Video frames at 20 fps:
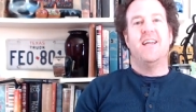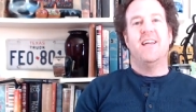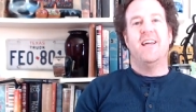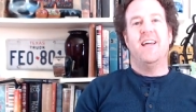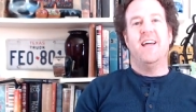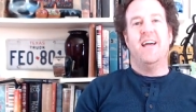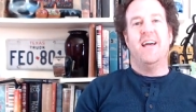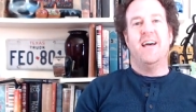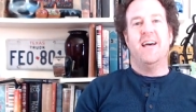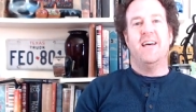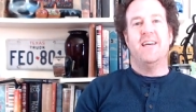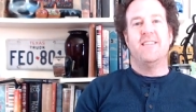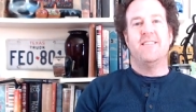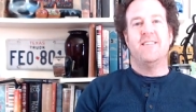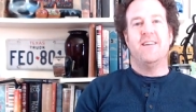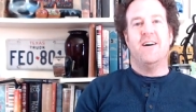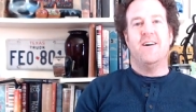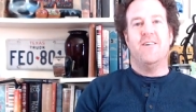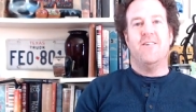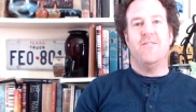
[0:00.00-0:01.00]
And
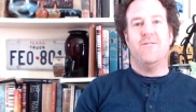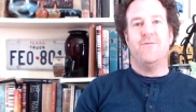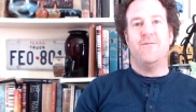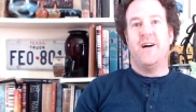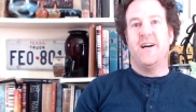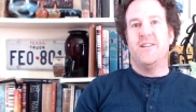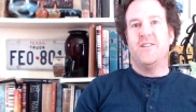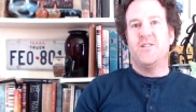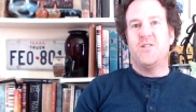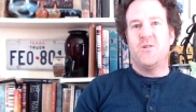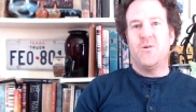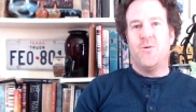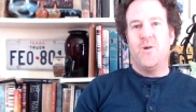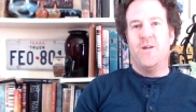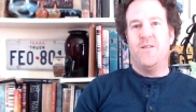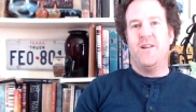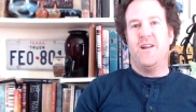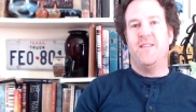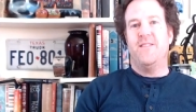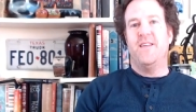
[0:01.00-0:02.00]
I'll find a story
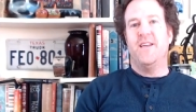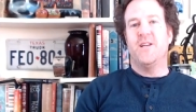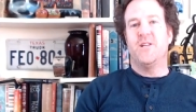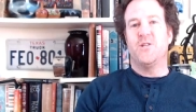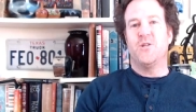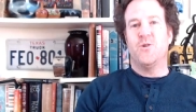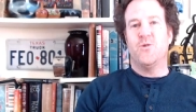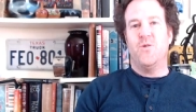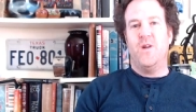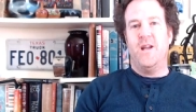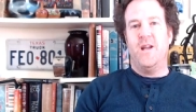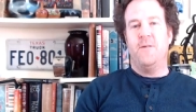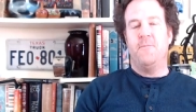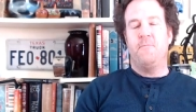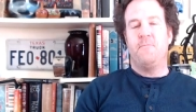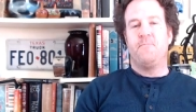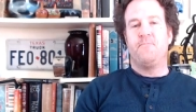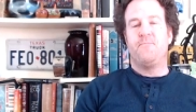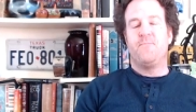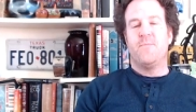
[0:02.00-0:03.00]
that I think is great
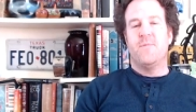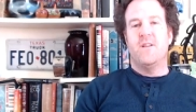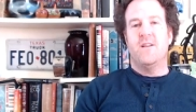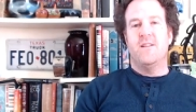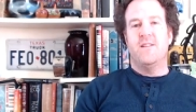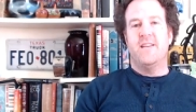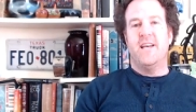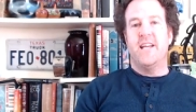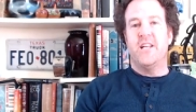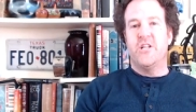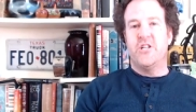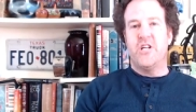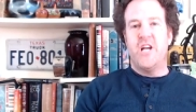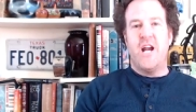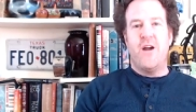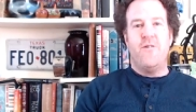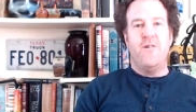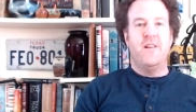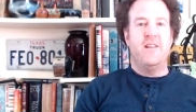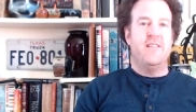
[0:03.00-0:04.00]
and
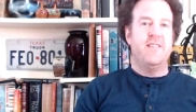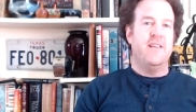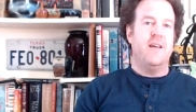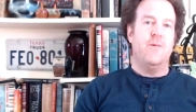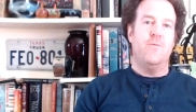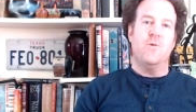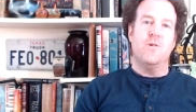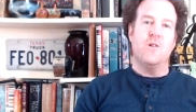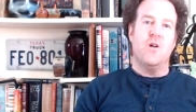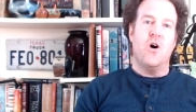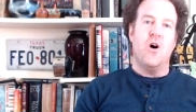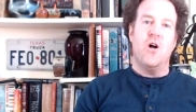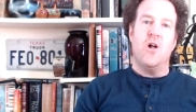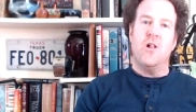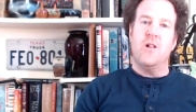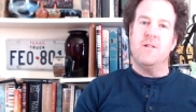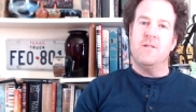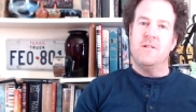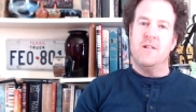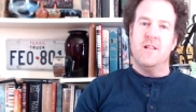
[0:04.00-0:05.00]
share it, and then we'll
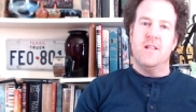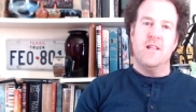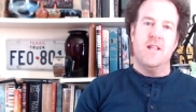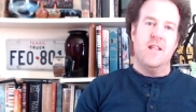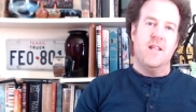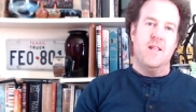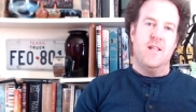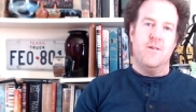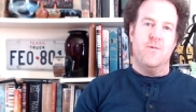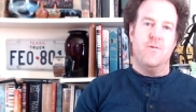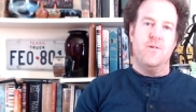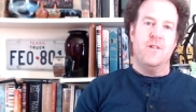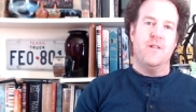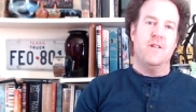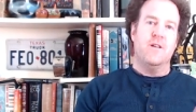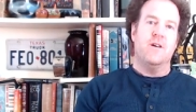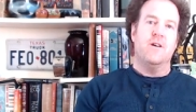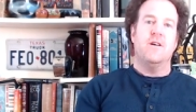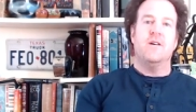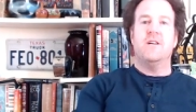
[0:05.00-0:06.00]
all, within
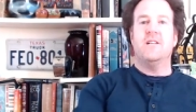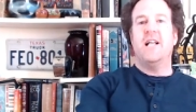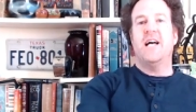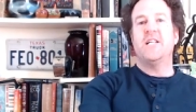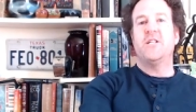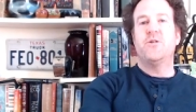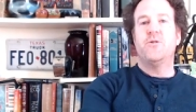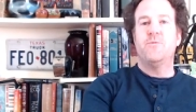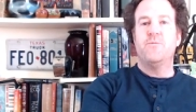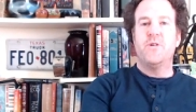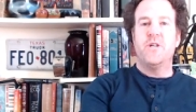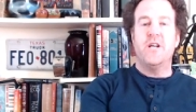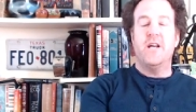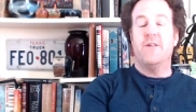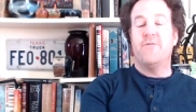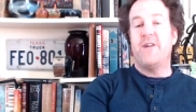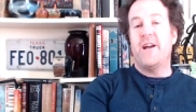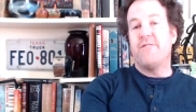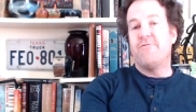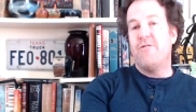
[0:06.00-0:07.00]
a, a classroom, kind
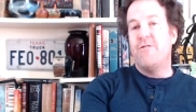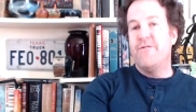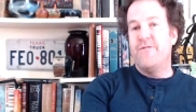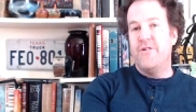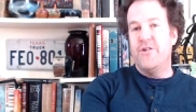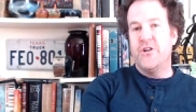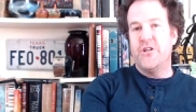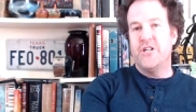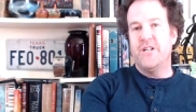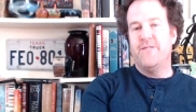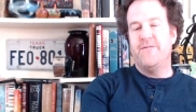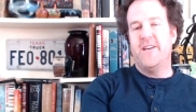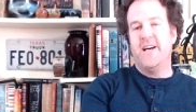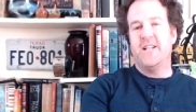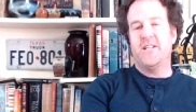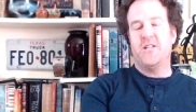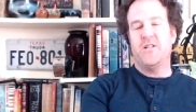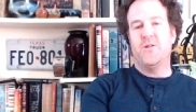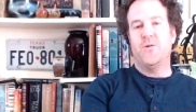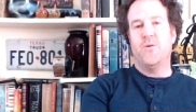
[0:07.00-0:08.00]
of write our own version of that
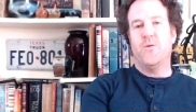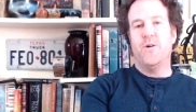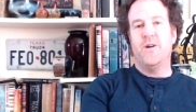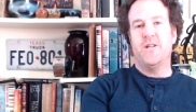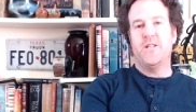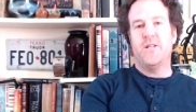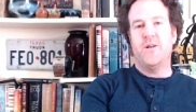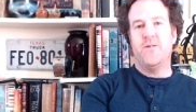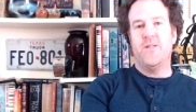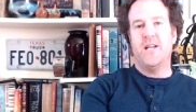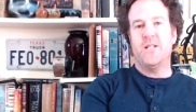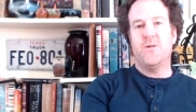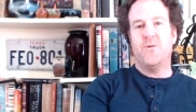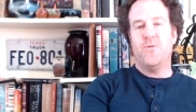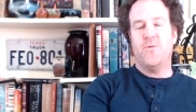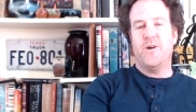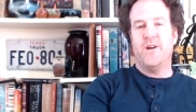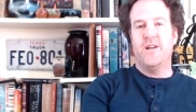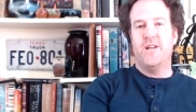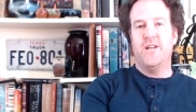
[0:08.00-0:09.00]
story. So that's what
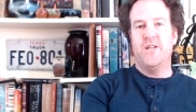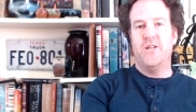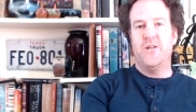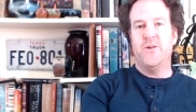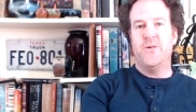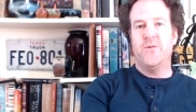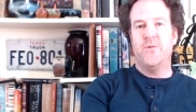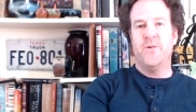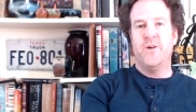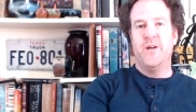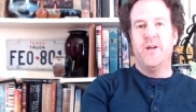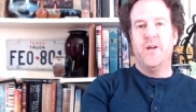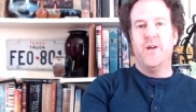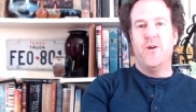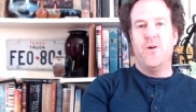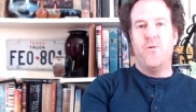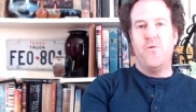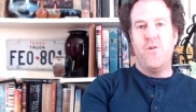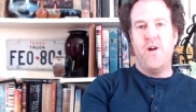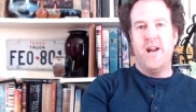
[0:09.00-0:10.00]
we're going to do
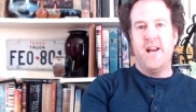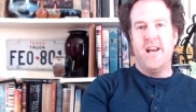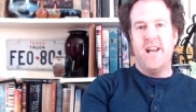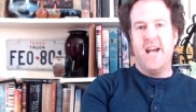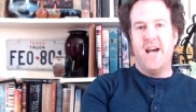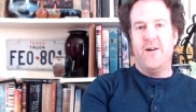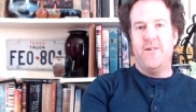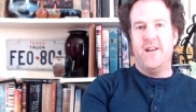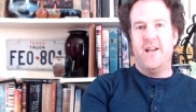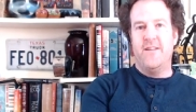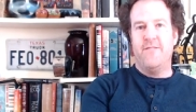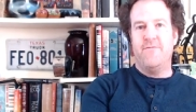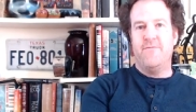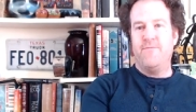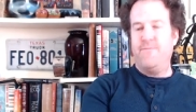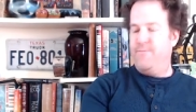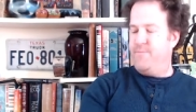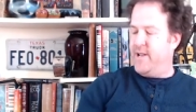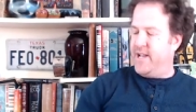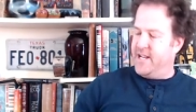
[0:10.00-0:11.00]
right now. And
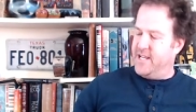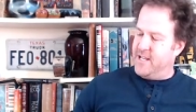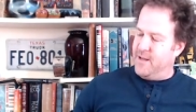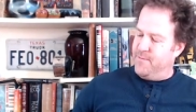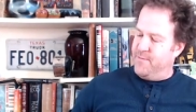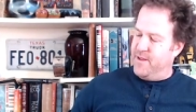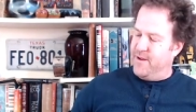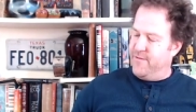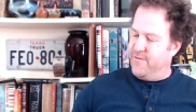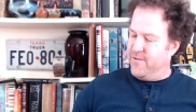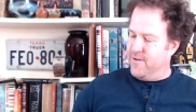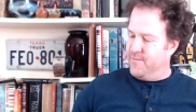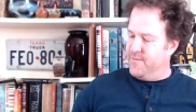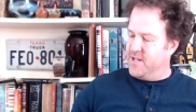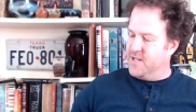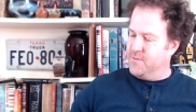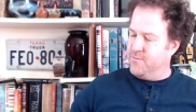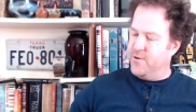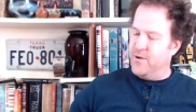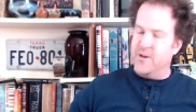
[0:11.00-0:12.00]
I've picked something from
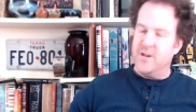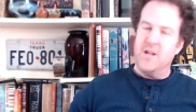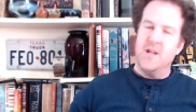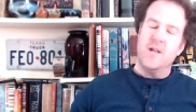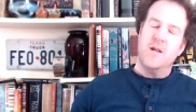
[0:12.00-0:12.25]
this book.